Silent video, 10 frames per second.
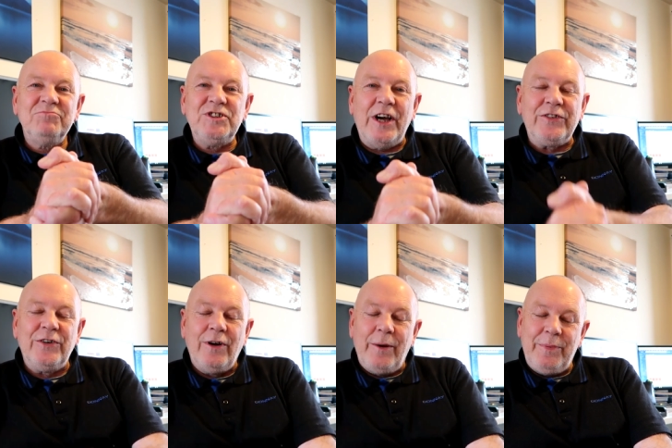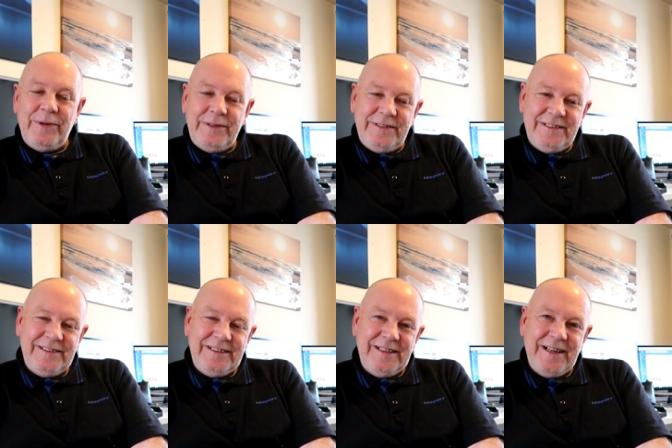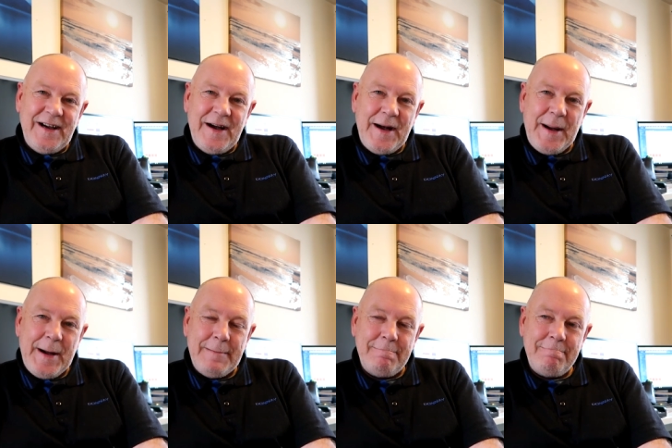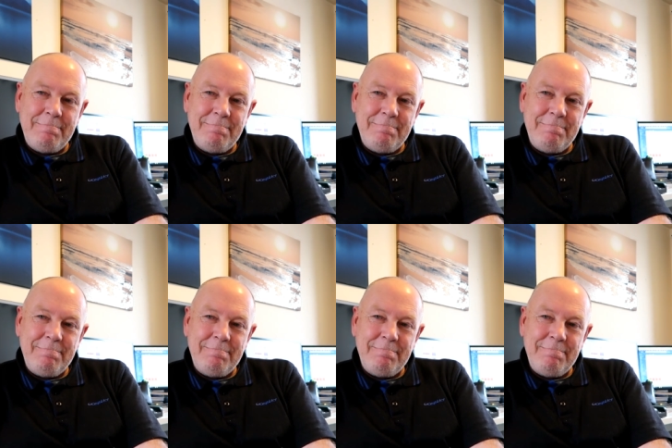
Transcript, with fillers: chat her up. Um,